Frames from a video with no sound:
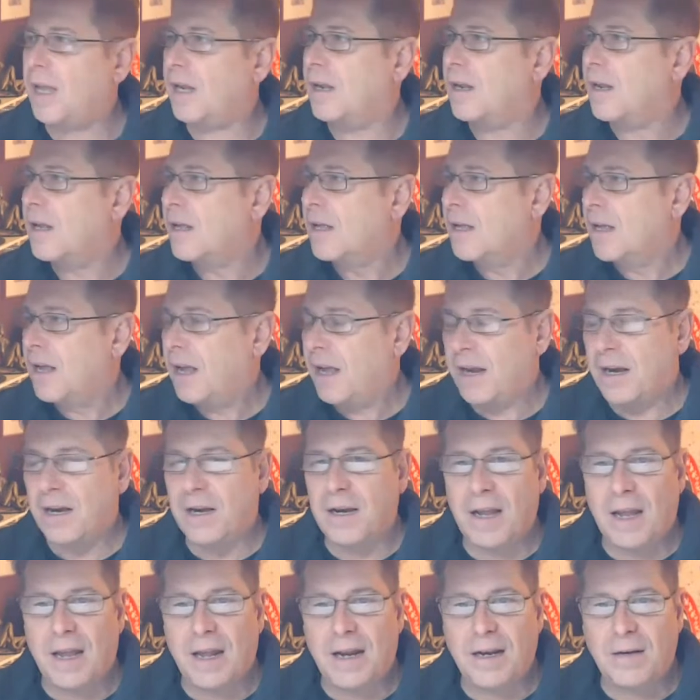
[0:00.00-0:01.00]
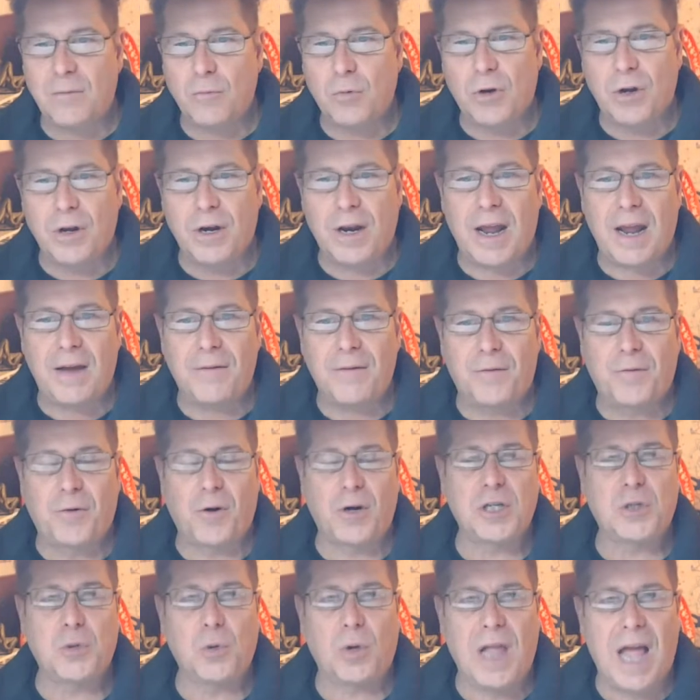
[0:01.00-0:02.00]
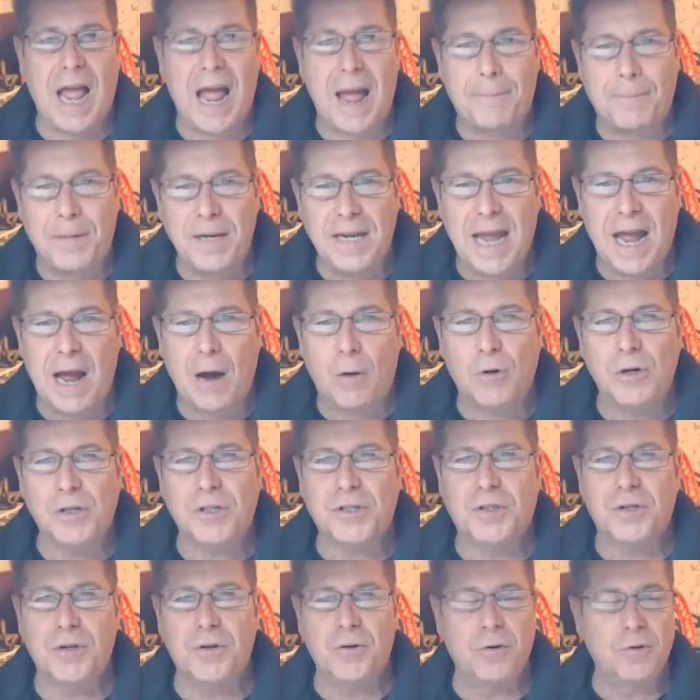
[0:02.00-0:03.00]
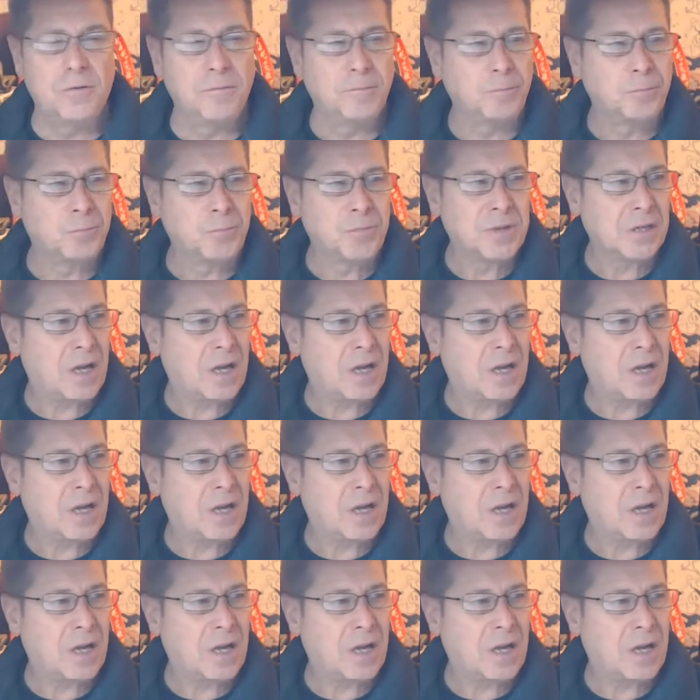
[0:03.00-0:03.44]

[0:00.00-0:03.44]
And we're going to have a virtual happy hour soon.